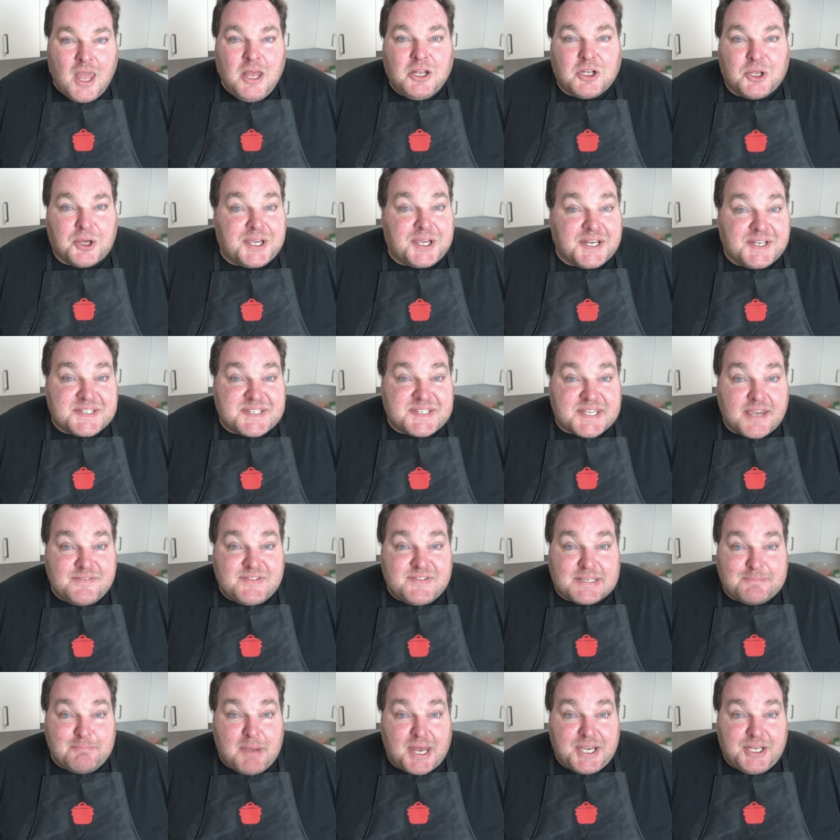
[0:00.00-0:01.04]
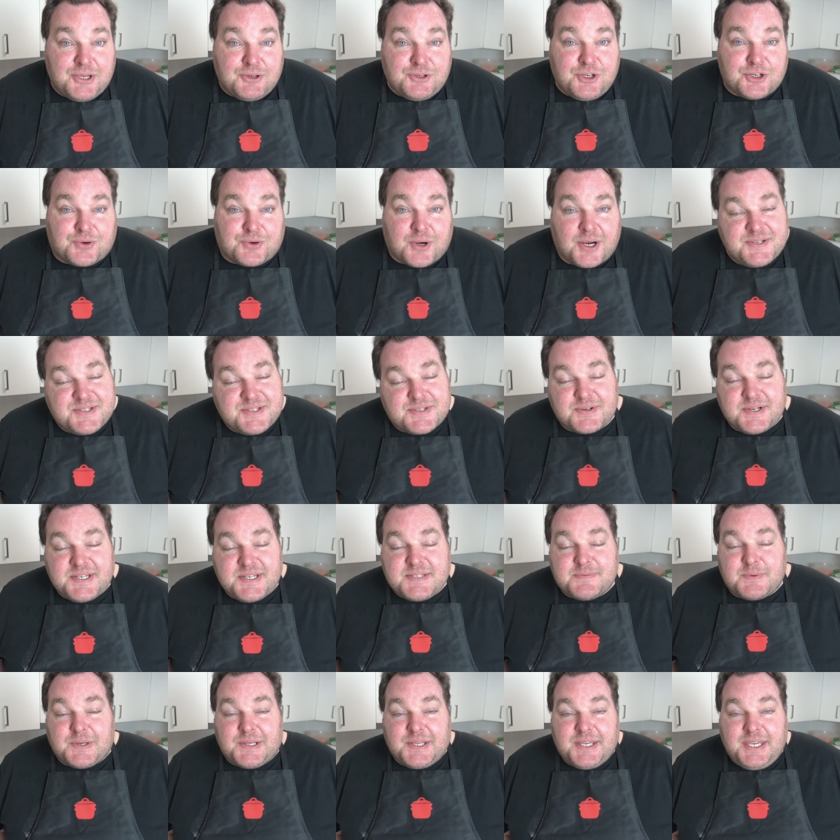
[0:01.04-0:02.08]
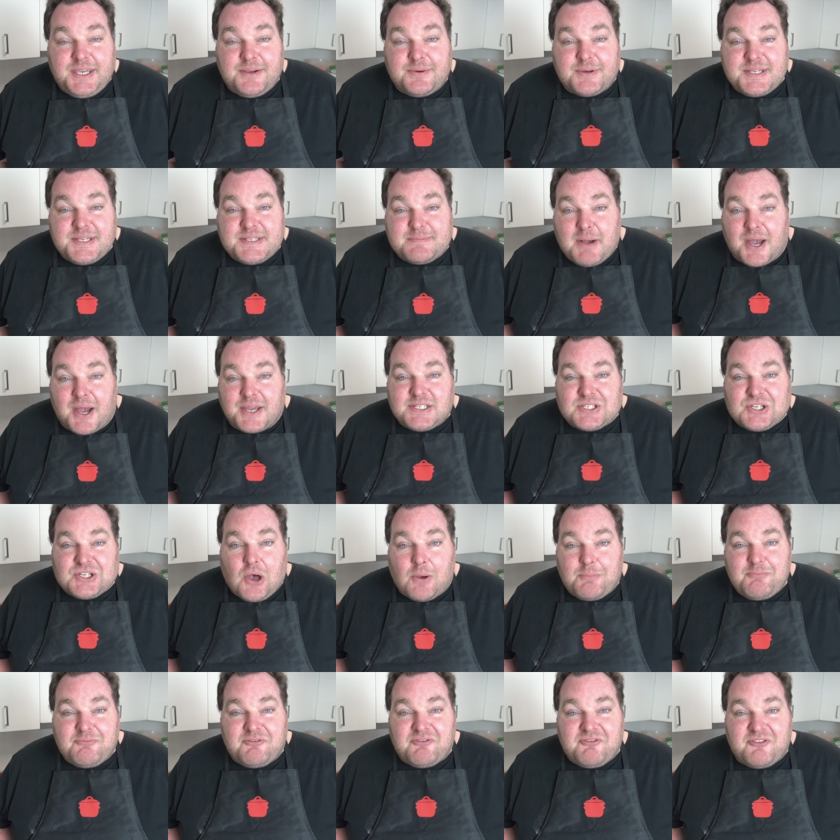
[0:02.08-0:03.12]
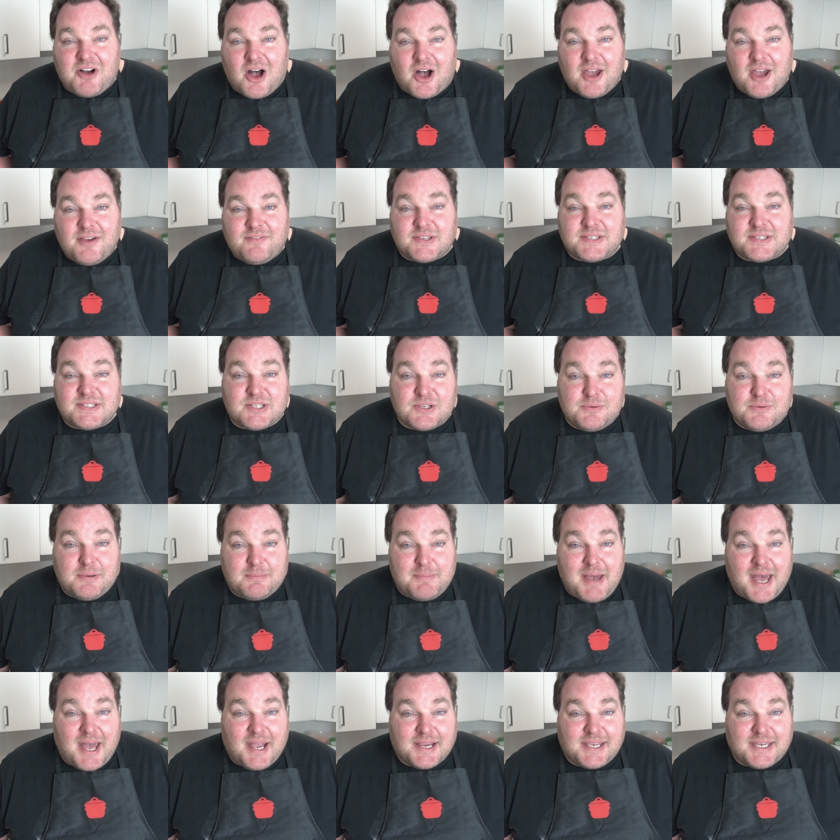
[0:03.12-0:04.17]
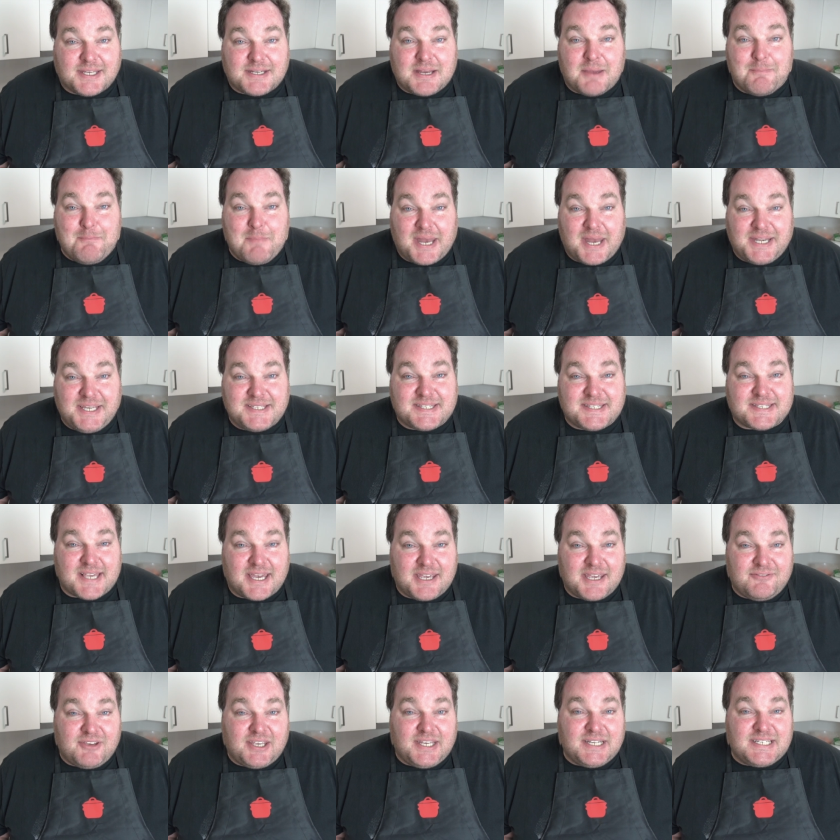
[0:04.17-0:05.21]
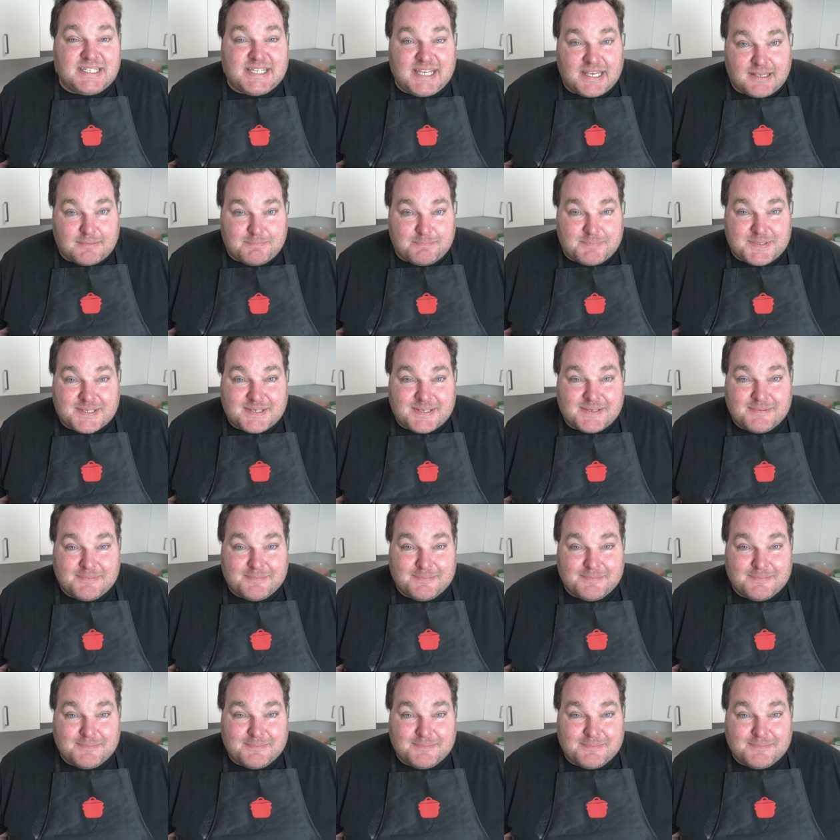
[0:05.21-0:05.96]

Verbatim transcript: Looking to save some money on your groceries? Well, here is my top 5 supermarket money-saving tips.